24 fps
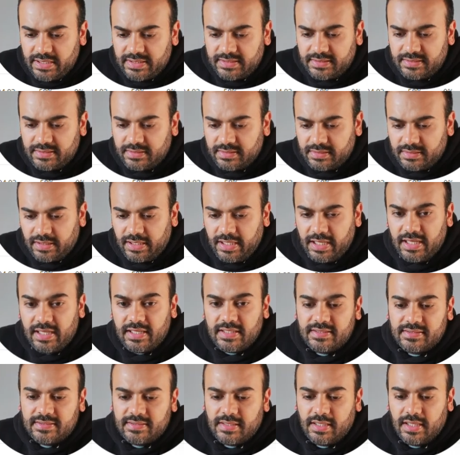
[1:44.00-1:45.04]
this
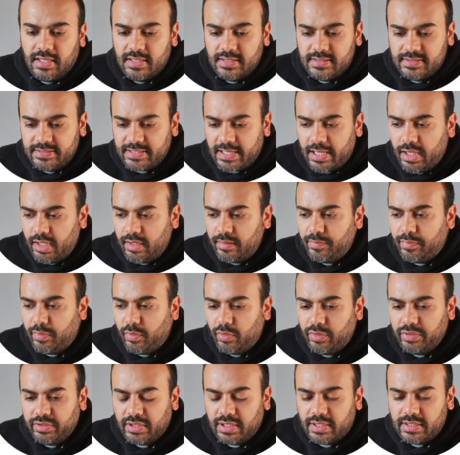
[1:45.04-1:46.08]
is
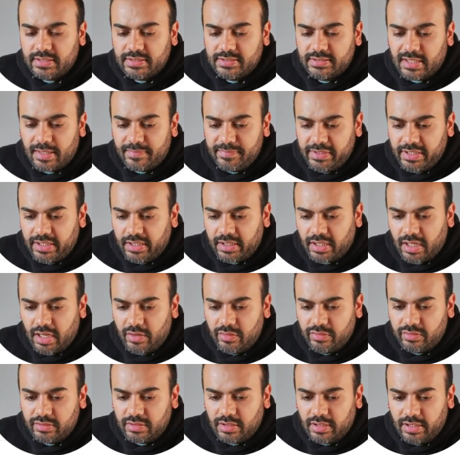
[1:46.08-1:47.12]
Sellerboard dummy
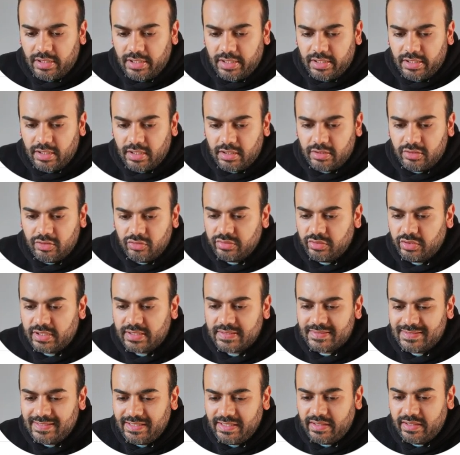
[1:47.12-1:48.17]
account, and so you
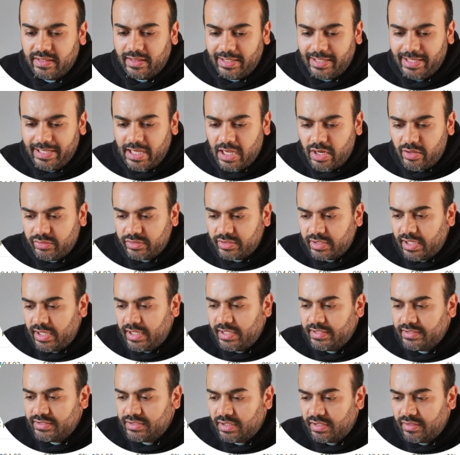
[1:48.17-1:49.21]
can see the layout
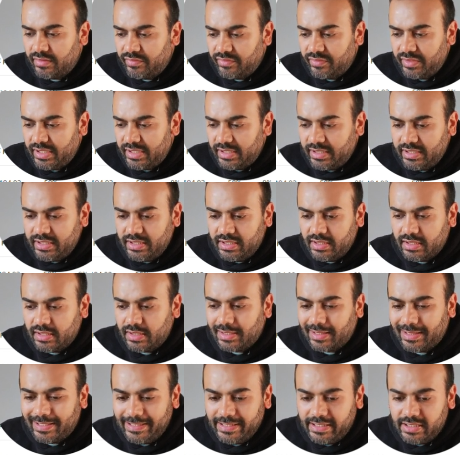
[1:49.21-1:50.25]
is really
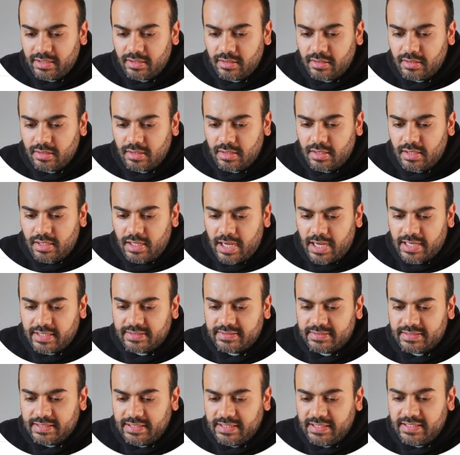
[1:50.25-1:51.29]
clean and
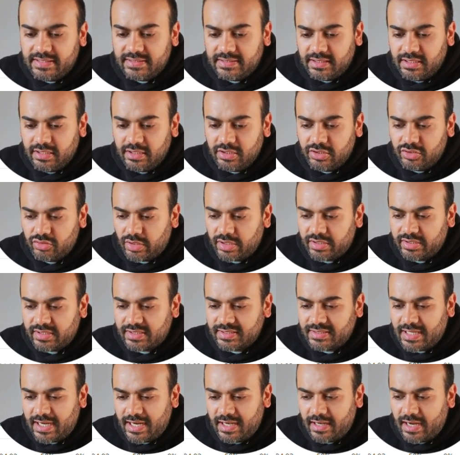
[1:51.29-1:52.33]
it's easy to
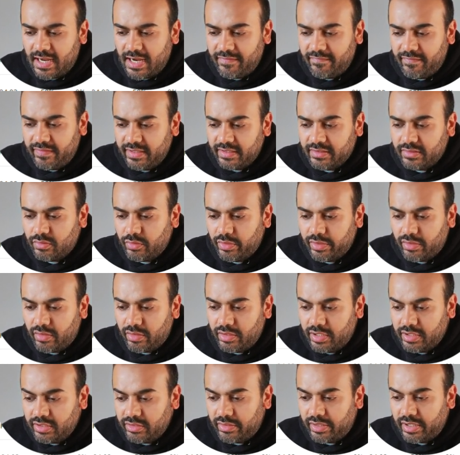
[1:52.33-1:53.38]
understand everything going
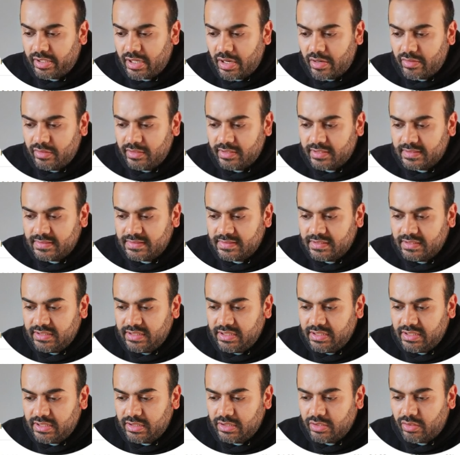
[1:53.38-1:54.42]
on in your account. You can
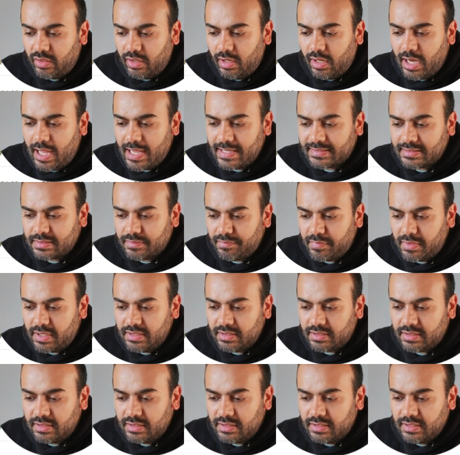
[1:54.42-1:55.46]
see your last
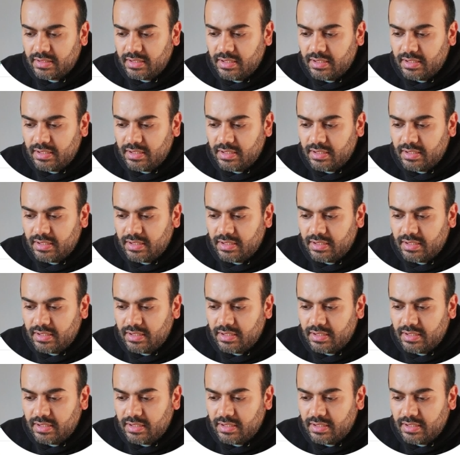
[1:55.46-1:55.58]
month